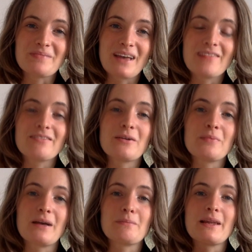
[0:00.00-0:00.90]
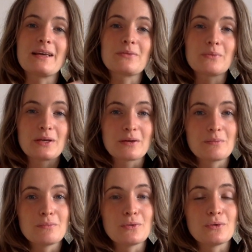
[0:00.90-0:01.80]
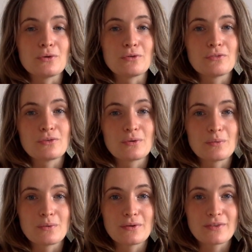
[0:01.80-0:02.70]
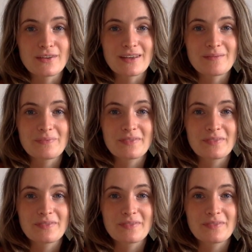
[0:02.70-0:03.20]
And from that place we can move towards it.